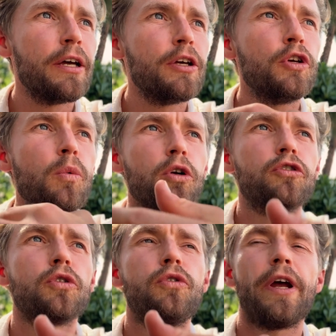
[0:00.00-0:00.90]
You want
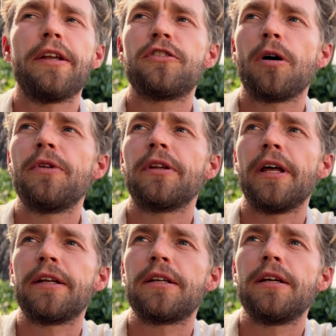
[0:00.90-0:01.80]
to create something
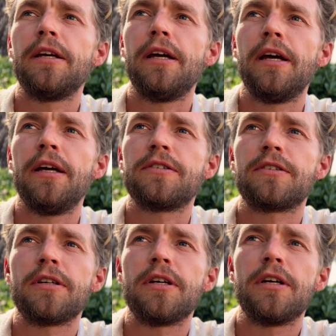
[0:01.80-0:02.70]
that is